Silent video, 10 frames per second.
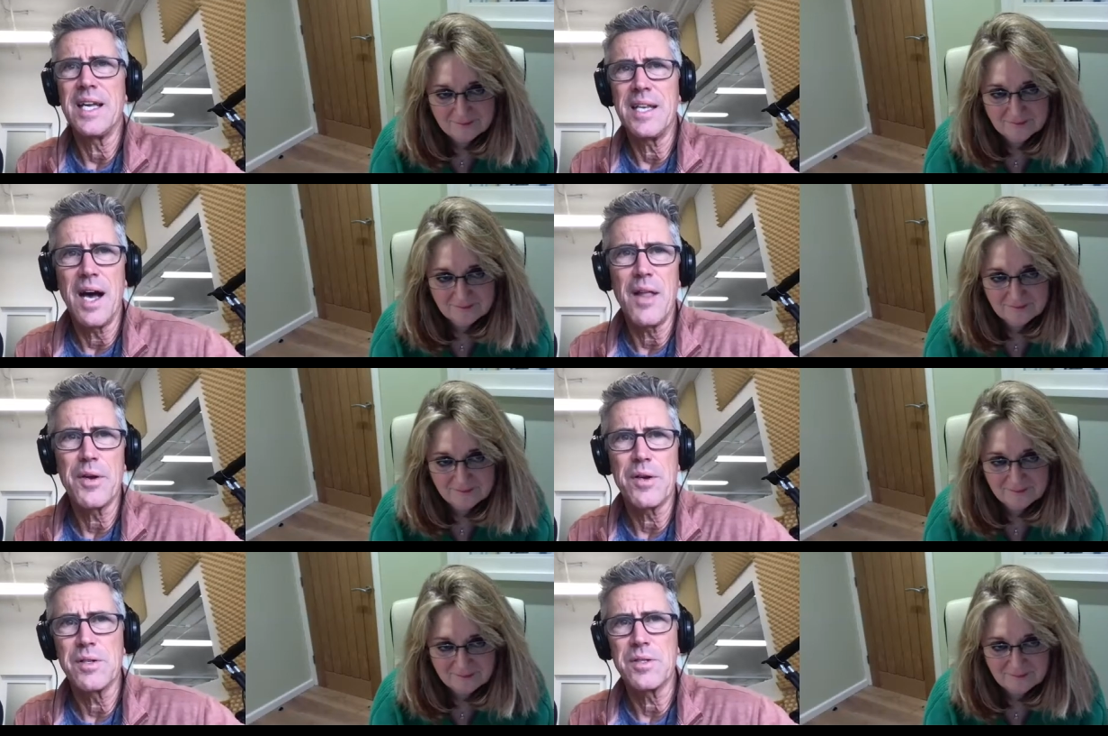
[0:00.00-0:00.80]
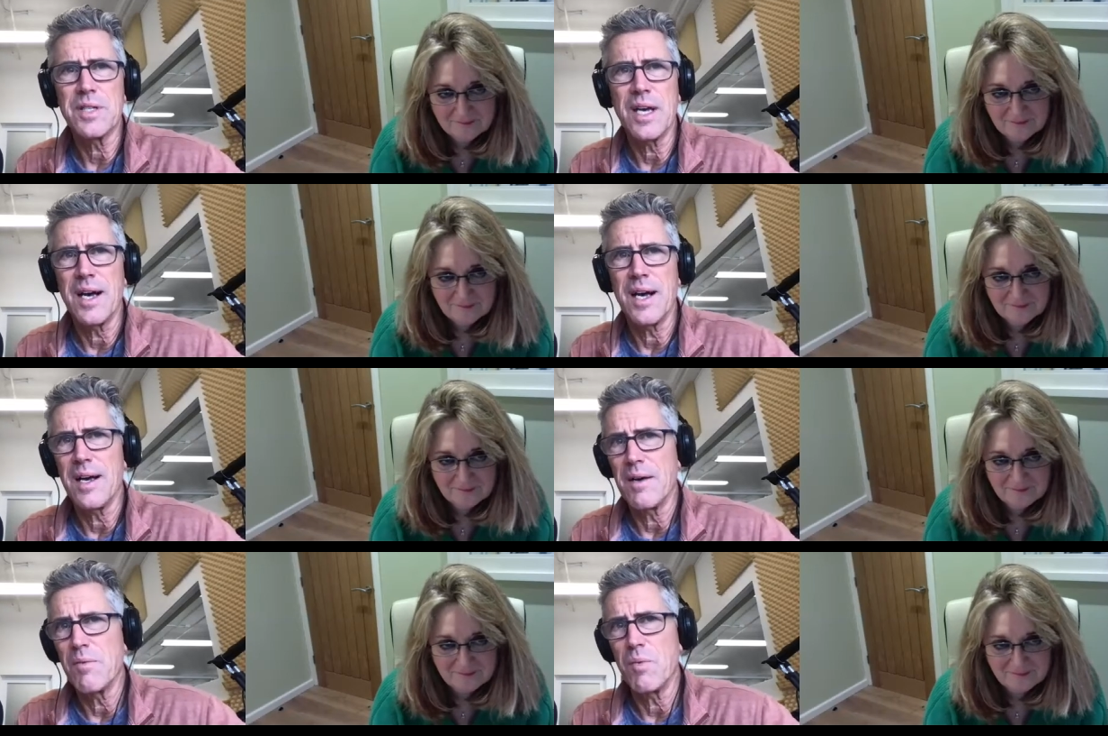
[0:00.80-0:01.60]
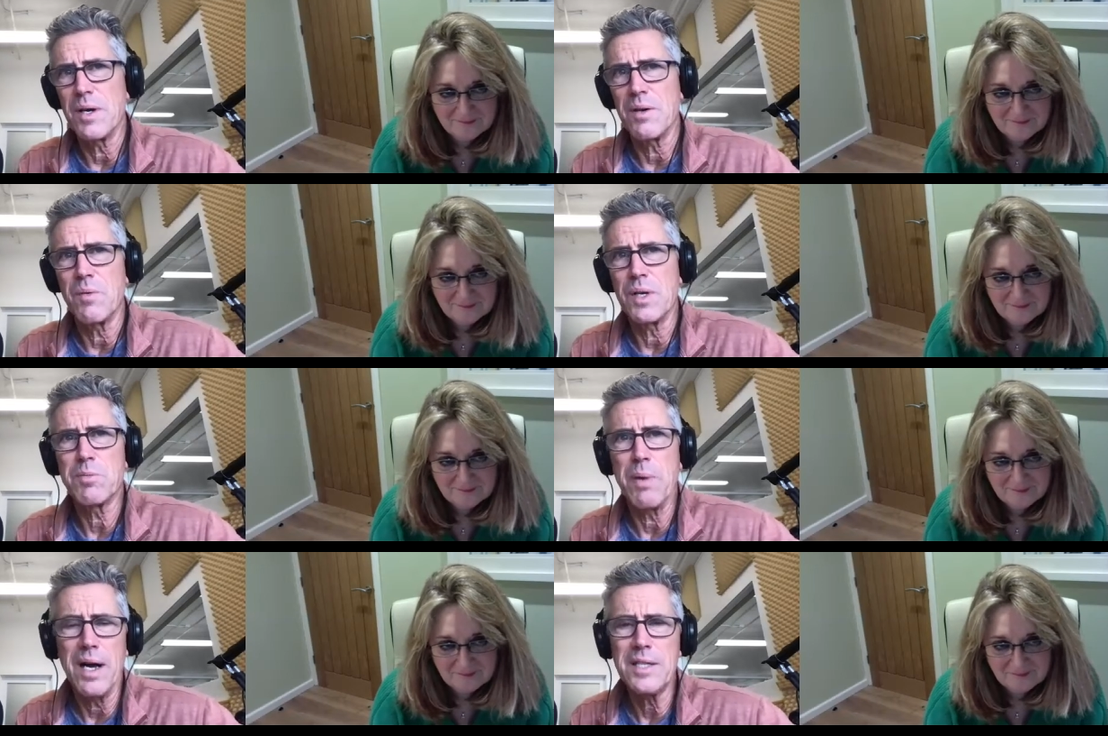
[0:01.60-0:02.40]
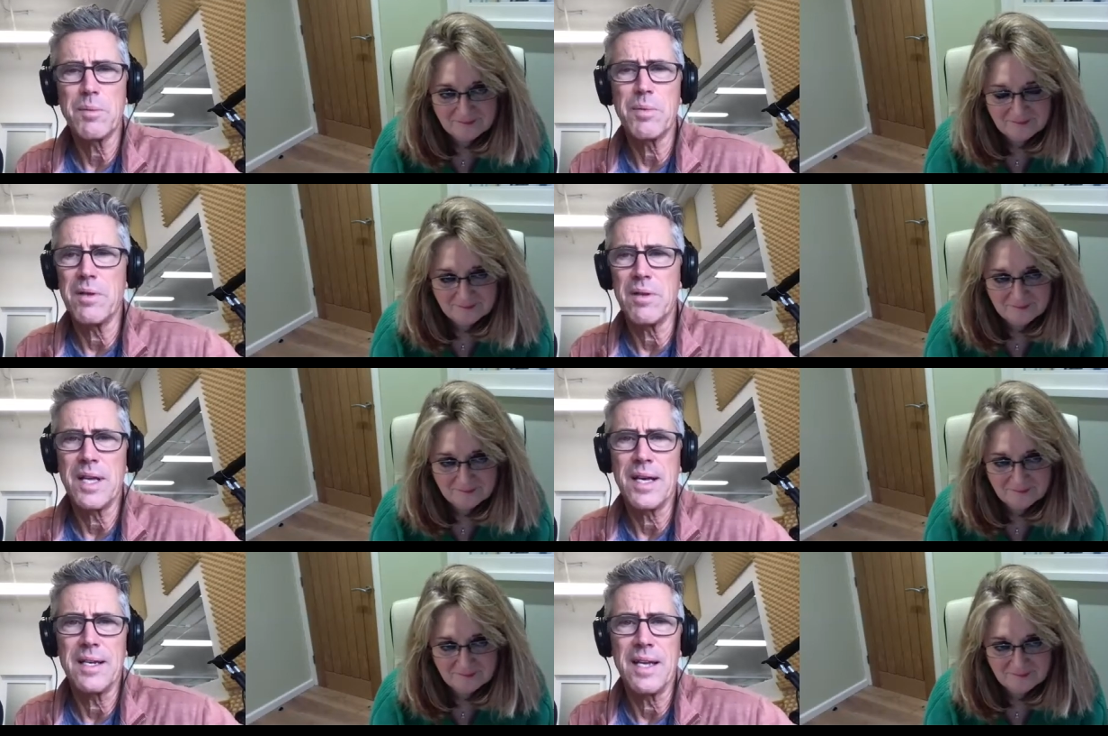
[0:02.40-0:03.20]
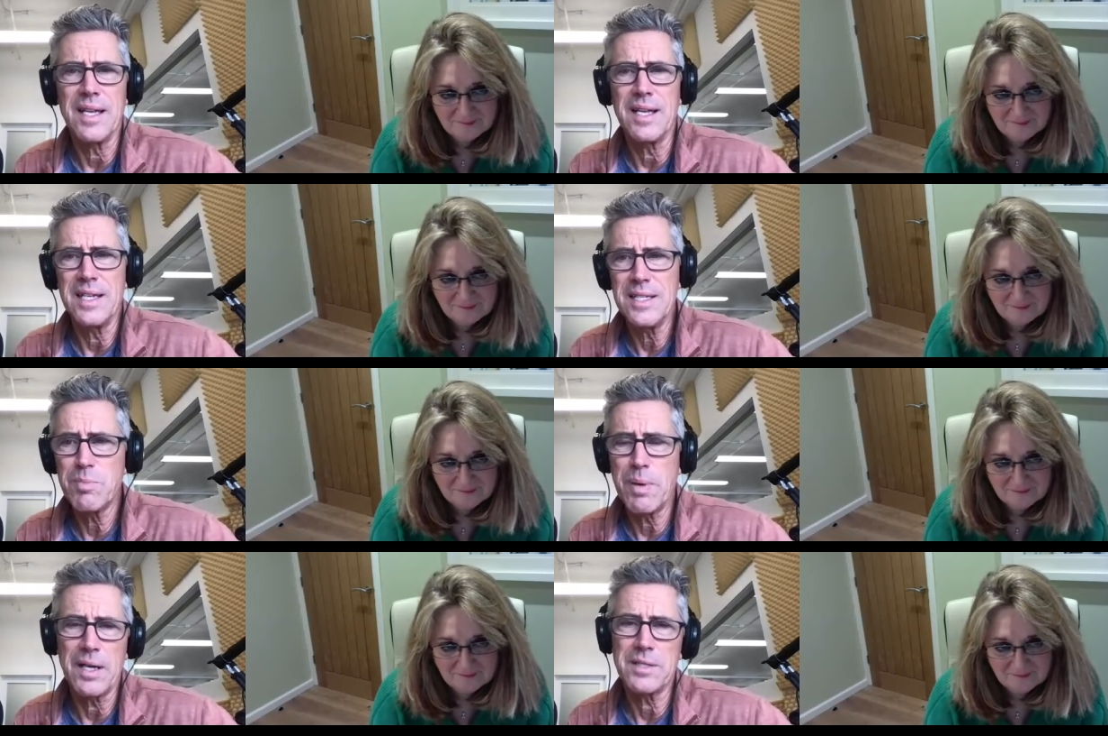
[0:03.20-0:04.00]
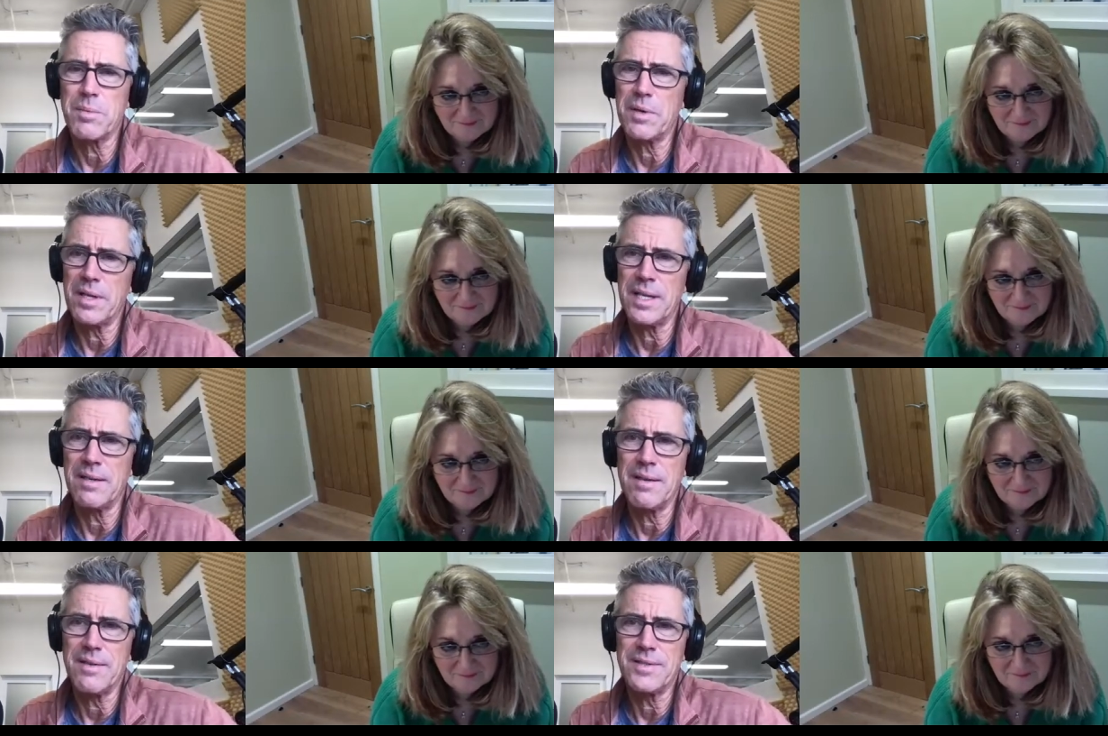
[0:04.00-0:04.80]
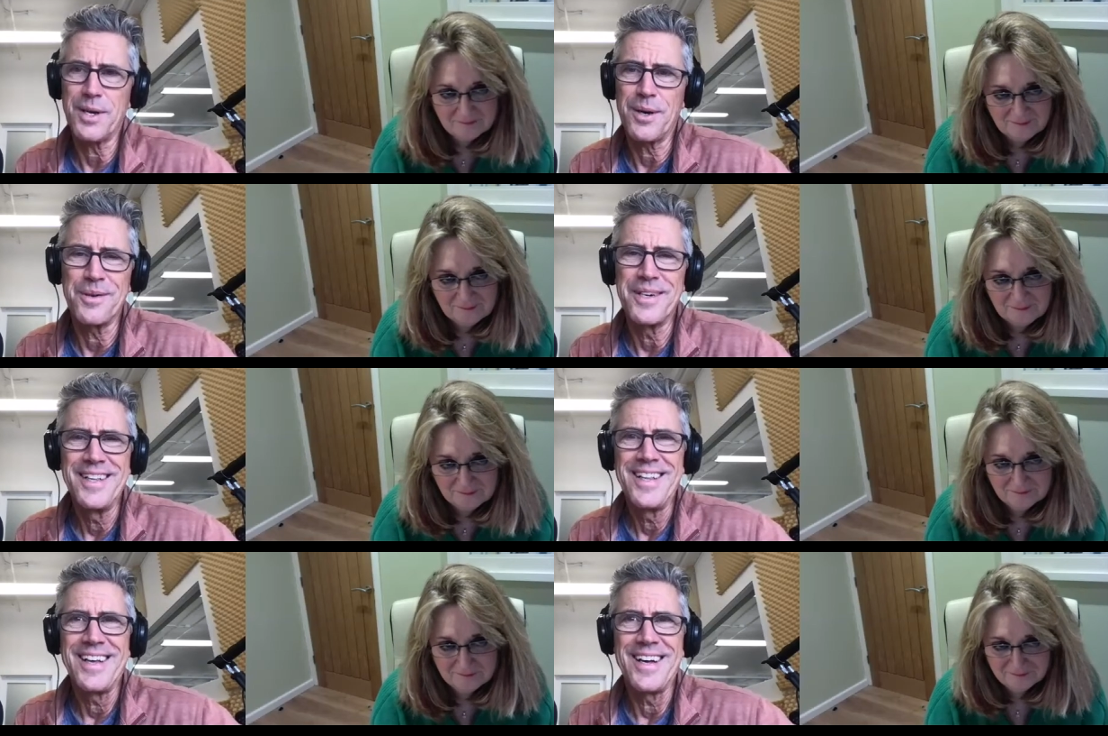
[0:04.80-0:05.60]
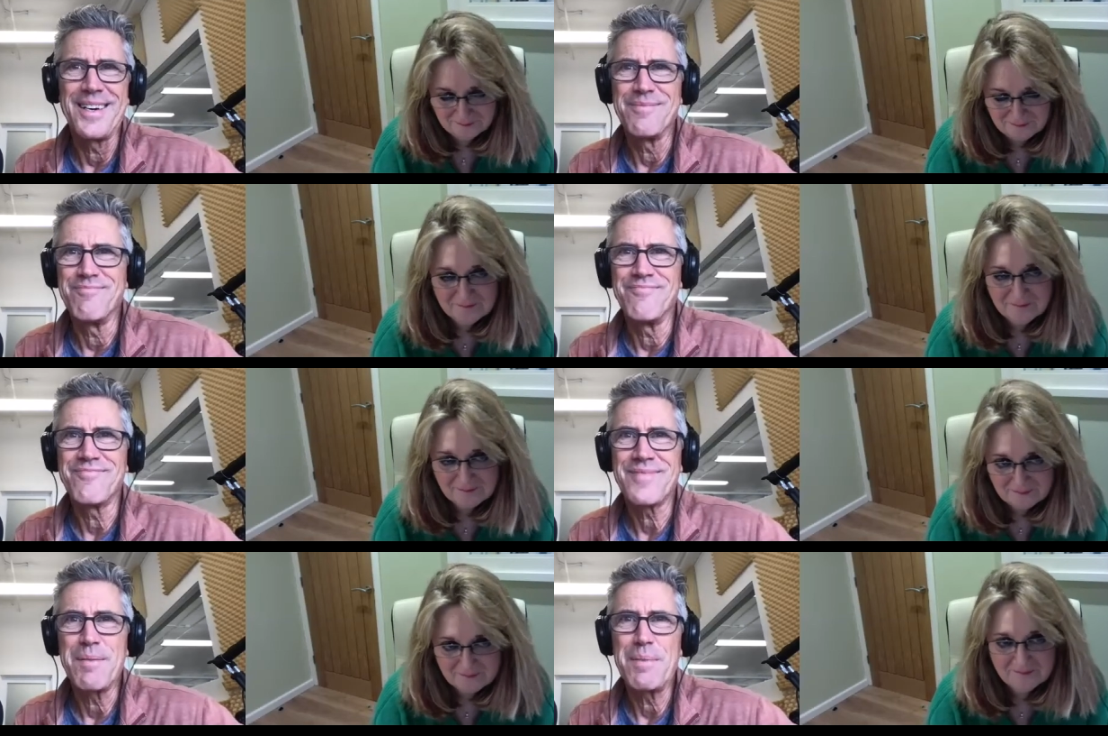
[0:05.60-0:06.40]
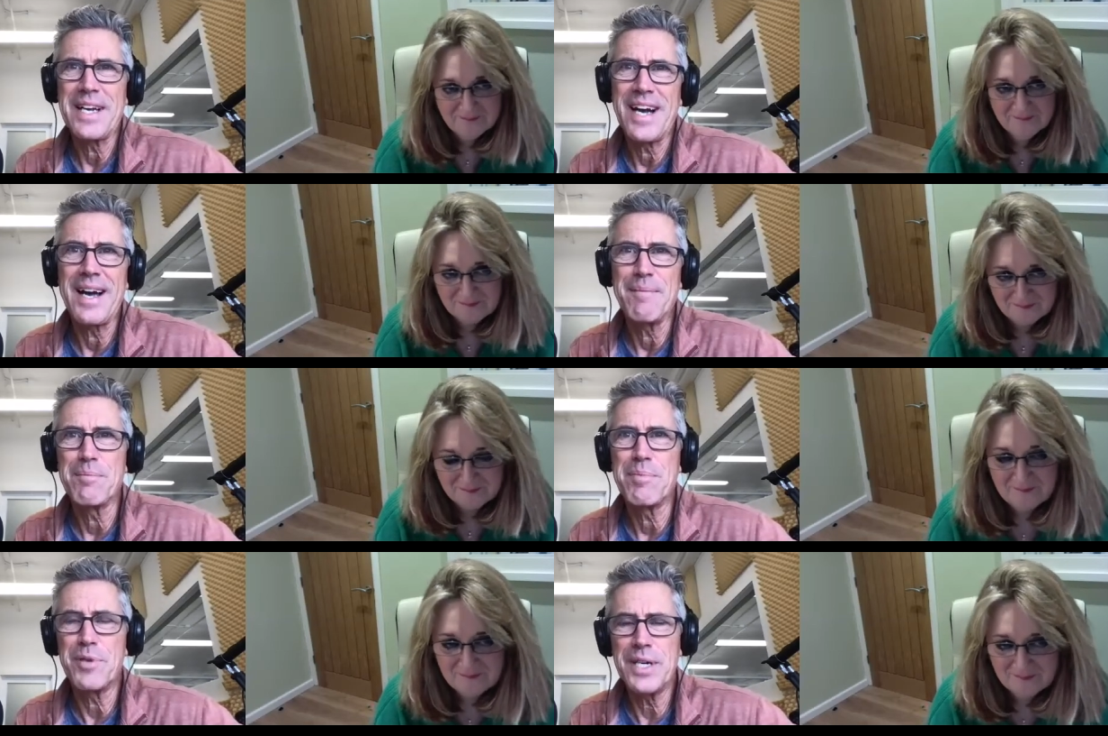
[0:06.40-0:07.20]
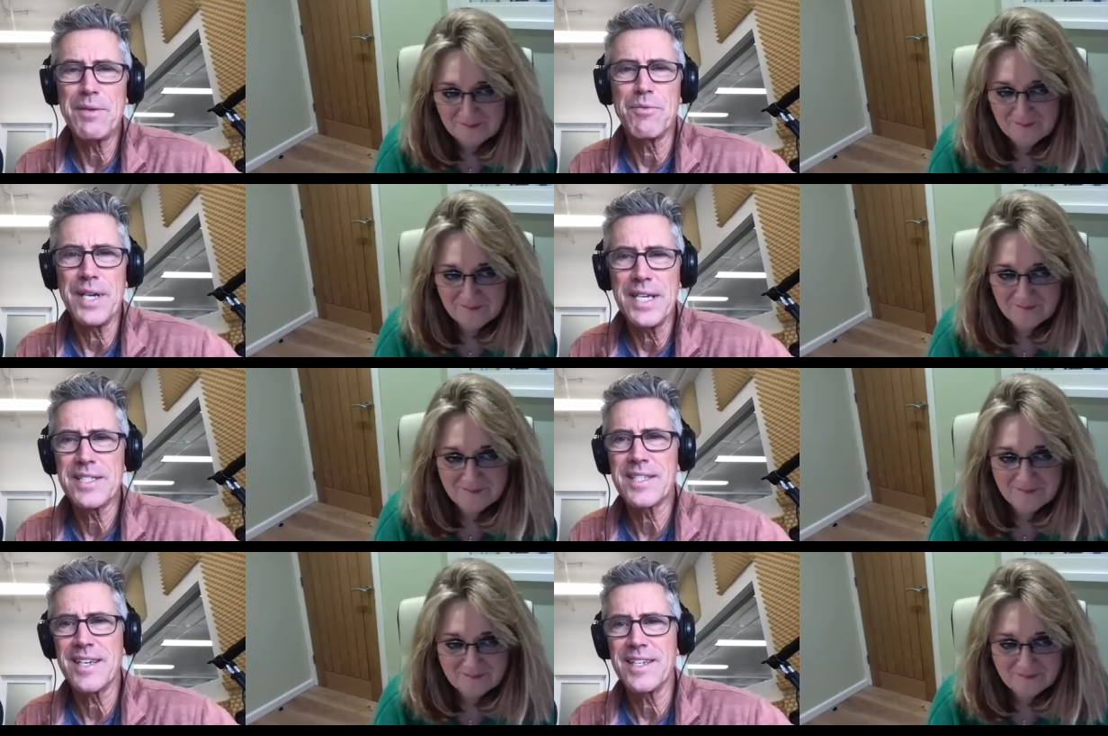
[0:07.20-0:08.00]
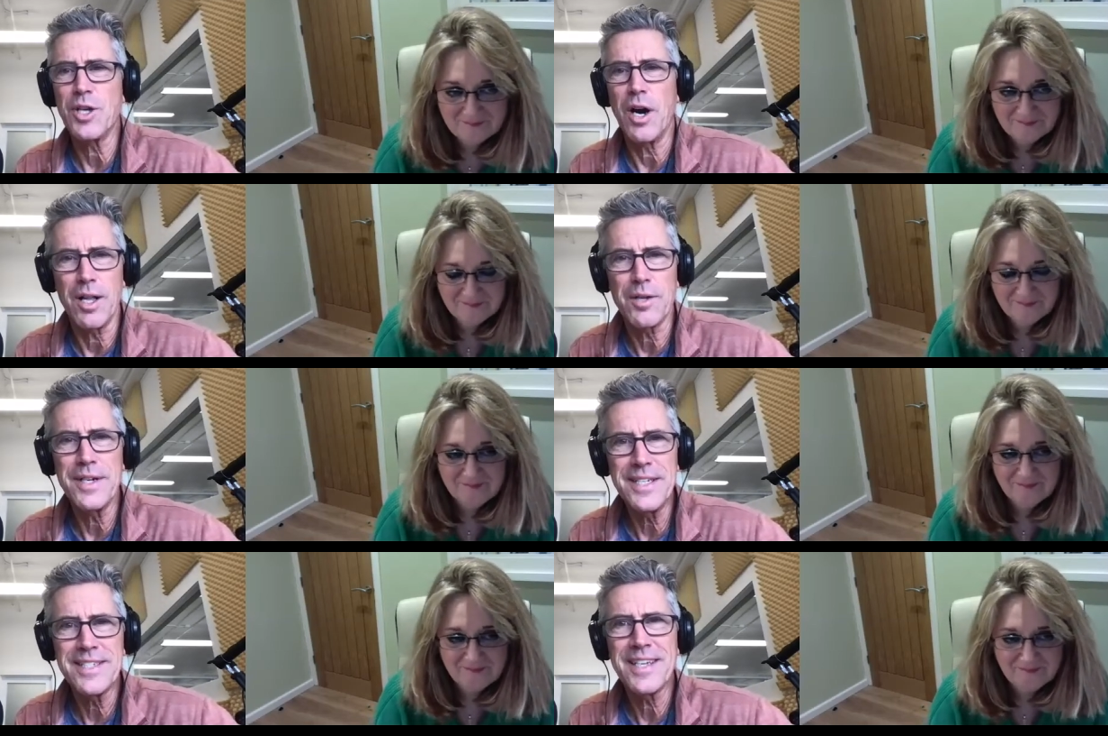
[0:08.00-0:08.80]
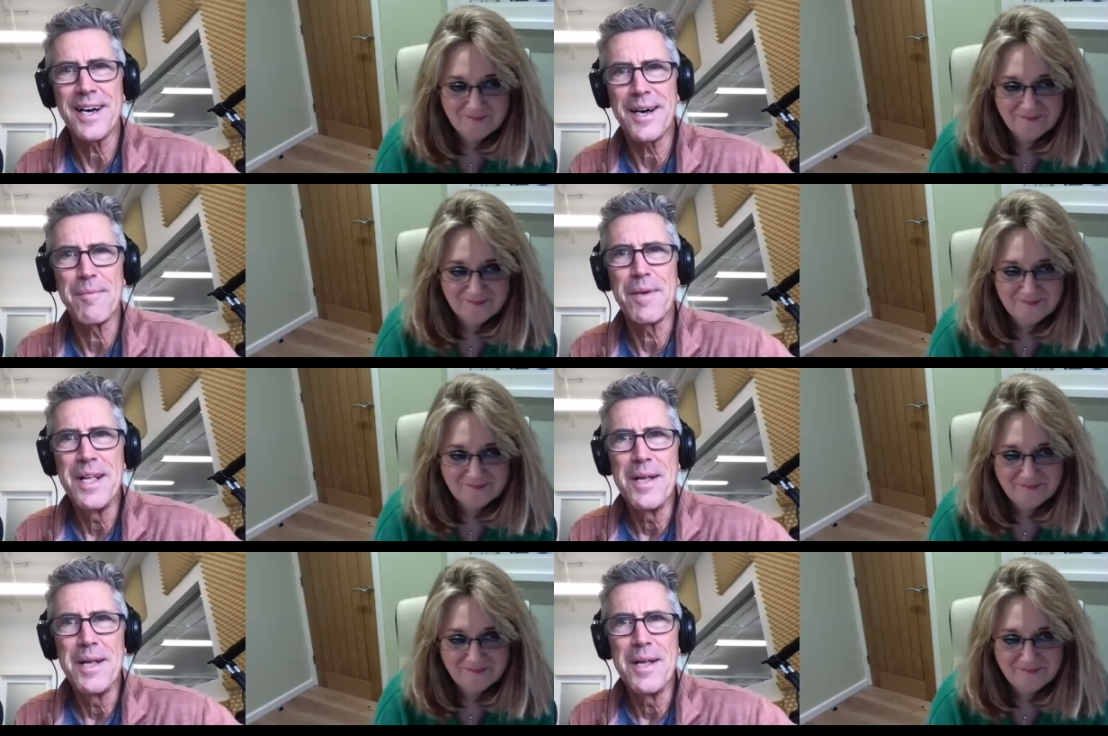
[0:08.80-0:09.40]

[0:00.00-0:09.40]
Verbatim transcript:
Speaker 1: others uh, what what's possible and and it is possible and so um, but I'm pretty risk tolerant um,